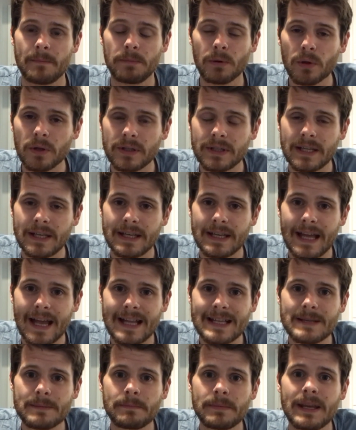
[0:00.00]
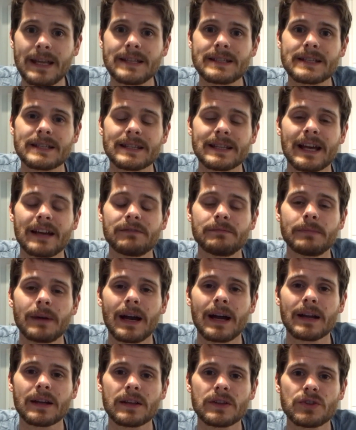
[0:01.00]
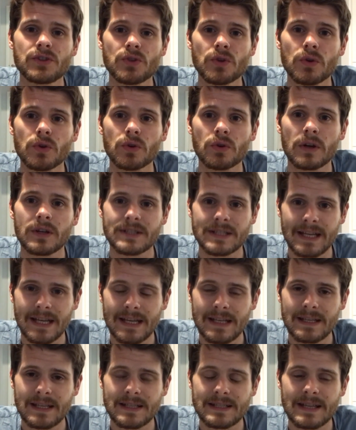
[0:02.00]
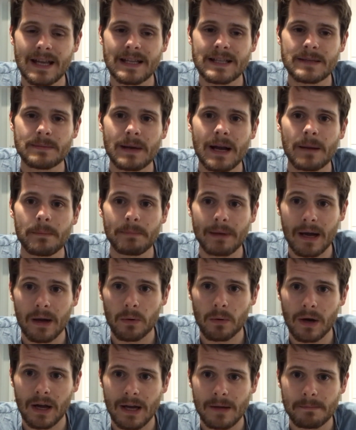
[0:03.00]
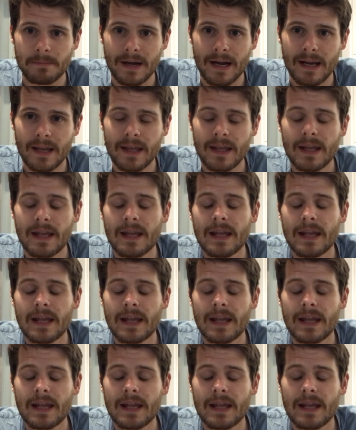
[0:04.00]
Butland in net, Peters left back, Shawcross and Indy centre back, Bauer right back,